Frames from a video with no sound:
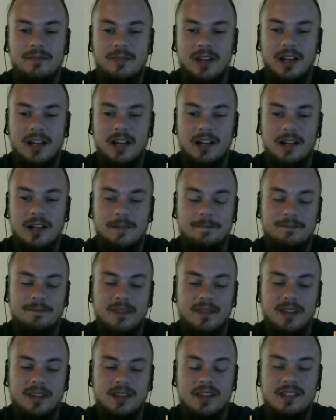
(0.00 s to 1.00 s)

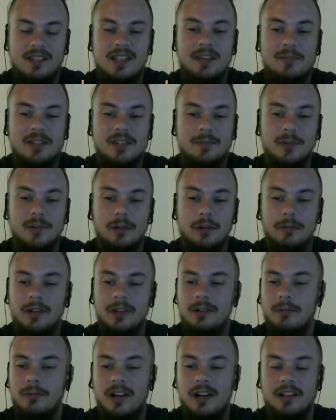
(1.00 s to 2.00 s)
as
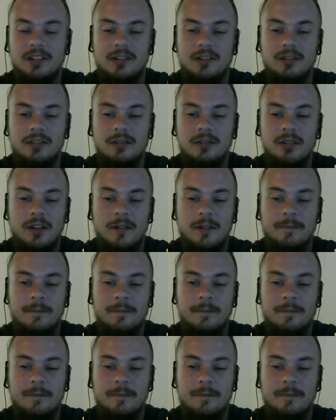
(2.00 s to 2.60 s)
Morrowind, where I do,